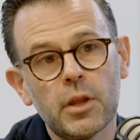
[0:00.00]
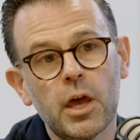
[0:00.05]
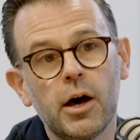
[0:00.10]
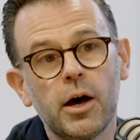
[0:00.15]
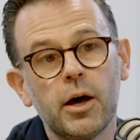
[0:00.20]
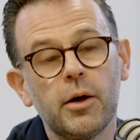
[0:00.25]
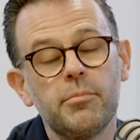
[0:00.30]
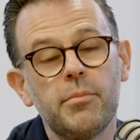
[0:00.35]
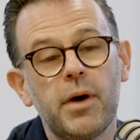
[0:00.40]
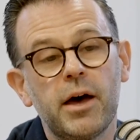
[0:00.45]

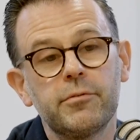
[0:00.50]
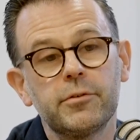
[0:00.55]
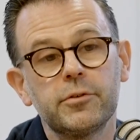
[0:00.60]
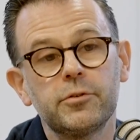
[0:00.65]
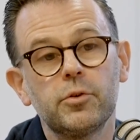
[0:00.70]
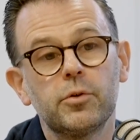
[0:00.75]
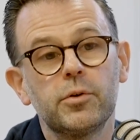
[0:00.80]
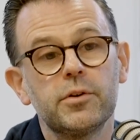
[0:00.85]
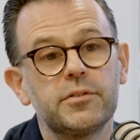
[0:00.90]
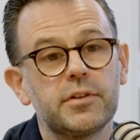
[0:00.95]
have a
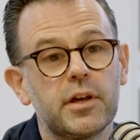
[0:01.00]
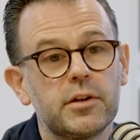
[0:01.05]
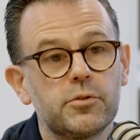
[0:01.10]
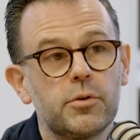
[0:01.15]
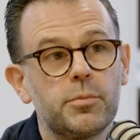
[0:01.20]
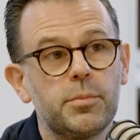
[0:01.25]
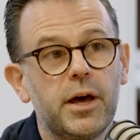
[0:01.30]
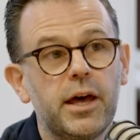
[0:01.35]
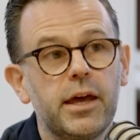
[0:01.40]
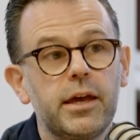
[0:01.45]
store in
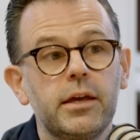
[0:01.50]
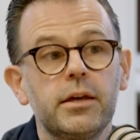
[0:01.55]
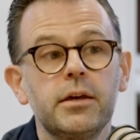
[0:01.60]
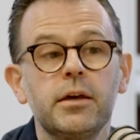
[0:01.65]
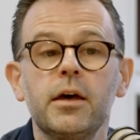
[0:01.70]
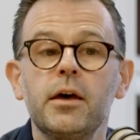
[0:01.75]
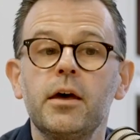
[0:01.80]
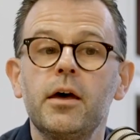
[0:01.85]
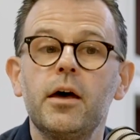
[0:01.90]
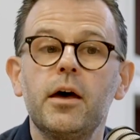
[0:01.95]
Saint-Tropez
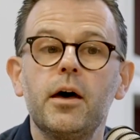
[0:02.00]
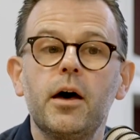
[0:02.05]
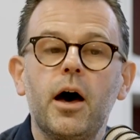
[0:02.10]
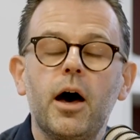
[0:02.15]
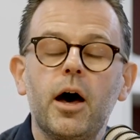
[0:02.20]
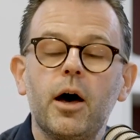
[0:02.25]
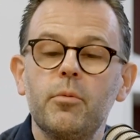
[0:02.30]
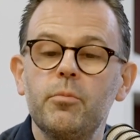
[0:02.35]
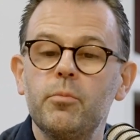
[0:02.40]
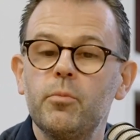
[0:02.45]

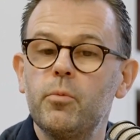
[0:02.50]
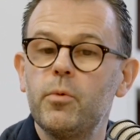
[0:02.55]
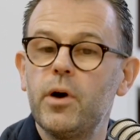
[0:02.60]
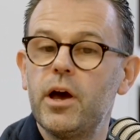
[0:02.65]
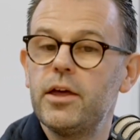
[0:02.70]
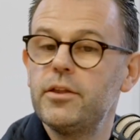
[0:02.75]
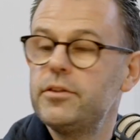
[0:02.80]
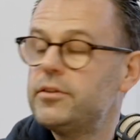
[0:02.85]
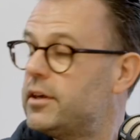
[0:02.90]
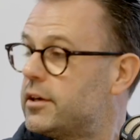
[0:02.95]

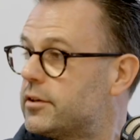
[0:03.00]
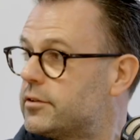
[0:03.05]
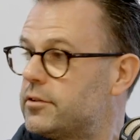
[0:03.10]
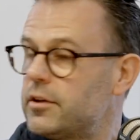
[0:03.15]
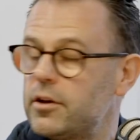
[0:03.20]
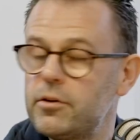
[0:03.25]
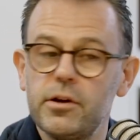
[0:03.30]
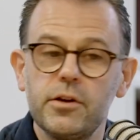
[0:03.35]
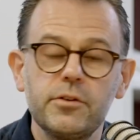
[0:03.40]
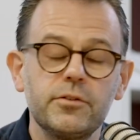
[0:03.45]
where the
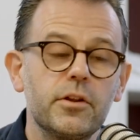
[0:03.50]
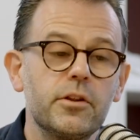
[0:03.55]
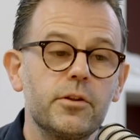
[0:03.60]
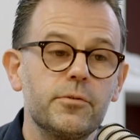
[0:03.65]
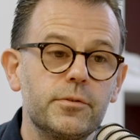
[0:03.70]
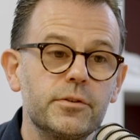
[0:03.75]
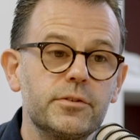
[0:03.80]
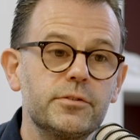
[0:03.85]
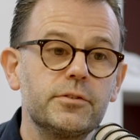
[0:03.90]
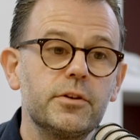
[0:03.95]
exterior, so the
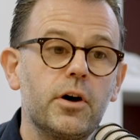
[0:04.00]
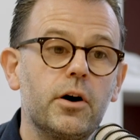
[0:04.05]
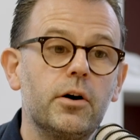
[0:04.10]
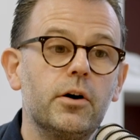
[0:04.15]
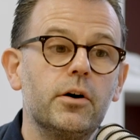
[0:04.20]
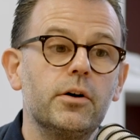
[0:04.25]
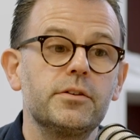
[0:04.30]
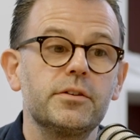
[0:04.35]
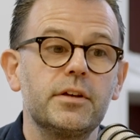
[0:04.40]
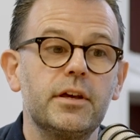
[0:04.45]

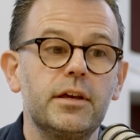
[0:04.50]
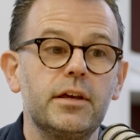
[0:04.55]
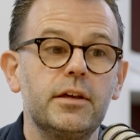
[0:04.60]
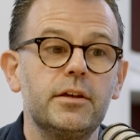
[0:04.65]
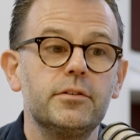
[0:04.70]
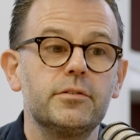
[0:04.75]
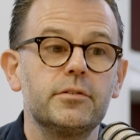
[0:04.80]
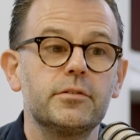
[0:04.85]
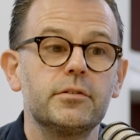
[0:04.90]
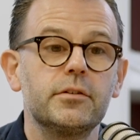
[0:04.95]
facade
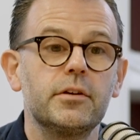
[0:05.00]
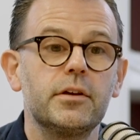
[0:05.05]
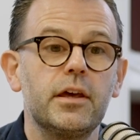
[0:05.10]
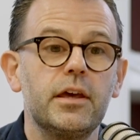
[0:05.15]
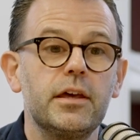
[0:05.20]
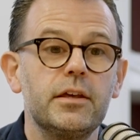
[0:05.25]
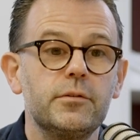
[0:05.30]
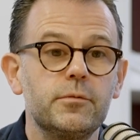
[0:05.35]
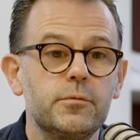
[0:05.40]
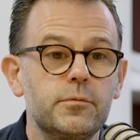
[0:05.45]
is
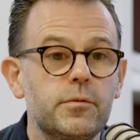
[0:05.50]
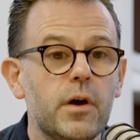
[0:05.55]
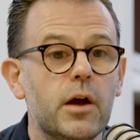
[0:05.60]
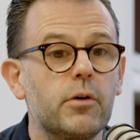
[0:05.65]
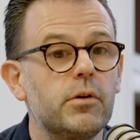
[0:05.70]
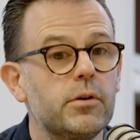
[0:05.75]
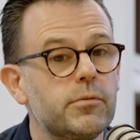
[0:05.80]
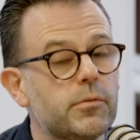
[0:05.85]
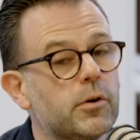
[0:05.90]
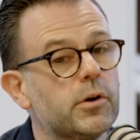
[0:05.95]

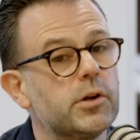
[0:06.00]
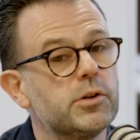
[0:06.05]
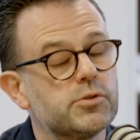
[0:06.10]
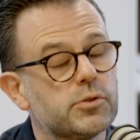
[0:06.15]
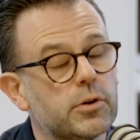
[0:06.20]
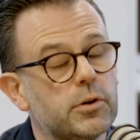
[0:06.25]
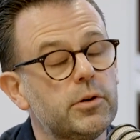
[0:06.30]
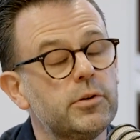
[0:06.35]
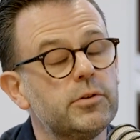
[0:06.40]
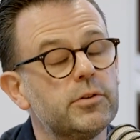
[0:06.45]
very, very
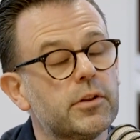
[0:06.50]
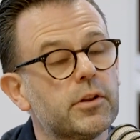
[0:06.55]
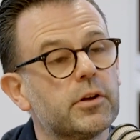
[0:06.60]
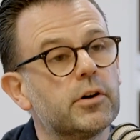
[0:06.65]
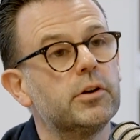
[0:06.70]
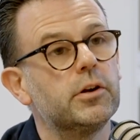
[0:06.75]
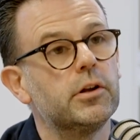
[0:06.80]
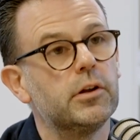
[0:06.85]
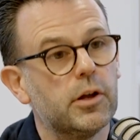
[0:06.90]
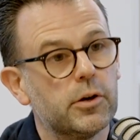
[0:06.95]
true to the
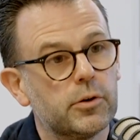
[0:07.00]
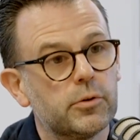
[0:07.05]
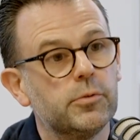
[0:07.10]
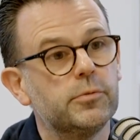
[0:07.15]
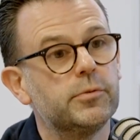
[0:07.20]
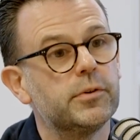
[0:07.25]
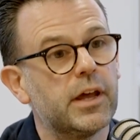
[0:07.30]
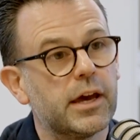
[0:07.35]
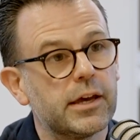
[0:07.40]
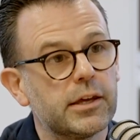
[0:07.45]
kind of local
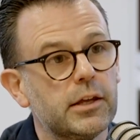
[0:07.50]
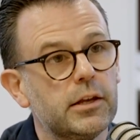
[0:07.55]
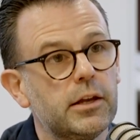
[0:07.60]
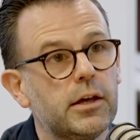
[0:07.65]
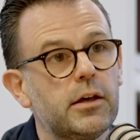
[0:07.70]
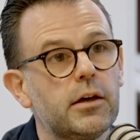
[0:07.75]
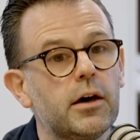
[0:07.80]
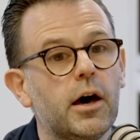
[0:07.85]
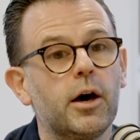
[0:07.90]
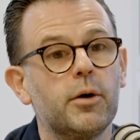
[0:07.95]

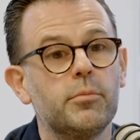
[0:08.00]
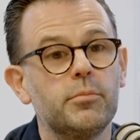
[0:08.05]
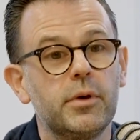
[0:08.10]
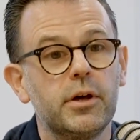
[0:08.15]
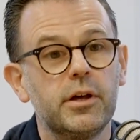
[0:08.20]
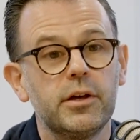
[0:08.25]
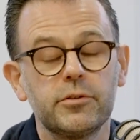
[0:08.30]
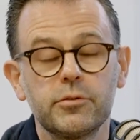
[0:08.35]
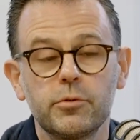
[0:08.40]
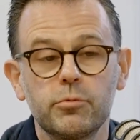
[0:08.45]
vernacular.
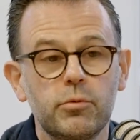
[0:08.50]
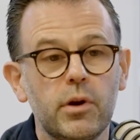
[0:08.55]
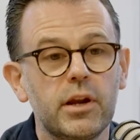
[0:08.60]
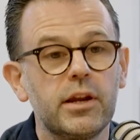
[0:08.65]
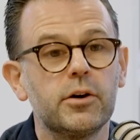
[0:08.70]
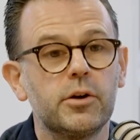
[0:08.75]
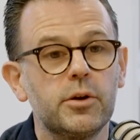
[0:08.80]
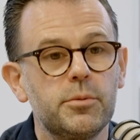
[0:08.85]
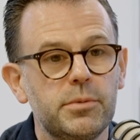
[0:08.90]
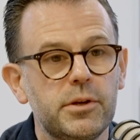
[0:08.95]
It's a really
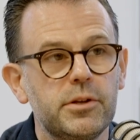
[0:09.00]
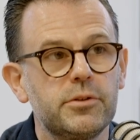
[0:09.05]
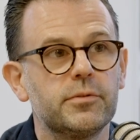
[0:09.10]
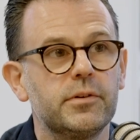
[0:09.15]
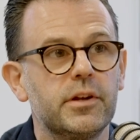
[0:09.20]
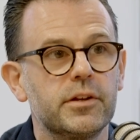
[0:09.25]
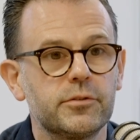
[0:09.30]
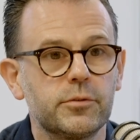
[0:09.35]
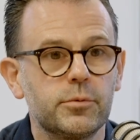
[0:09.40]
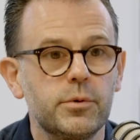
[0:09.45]
kind of
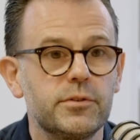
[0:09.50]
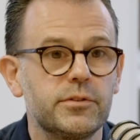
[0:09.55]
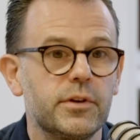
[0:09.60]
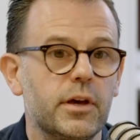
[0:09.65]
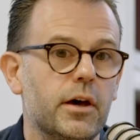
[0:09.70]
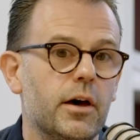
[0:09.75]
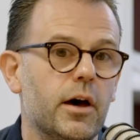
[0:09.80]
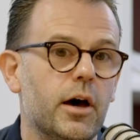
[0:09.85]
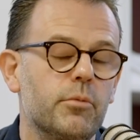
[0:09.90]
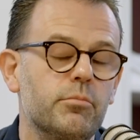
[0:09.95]
beautiful,
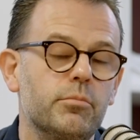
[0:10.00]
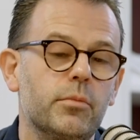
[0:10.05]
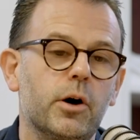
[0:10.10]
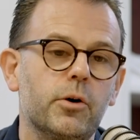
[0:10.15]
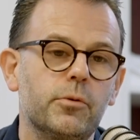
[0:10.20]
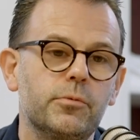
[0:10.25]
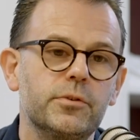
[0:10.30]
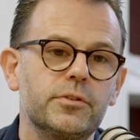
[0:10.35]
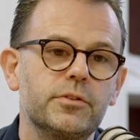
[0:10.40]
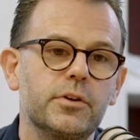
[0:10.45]
exquisite
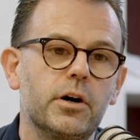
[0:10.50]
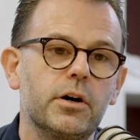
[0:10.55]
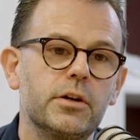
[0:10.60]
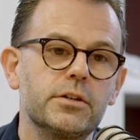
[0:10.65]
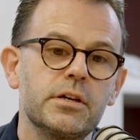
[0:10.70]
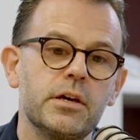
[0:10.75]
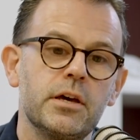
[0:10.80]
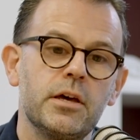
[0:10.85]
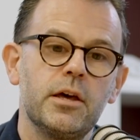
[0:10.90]
old facade.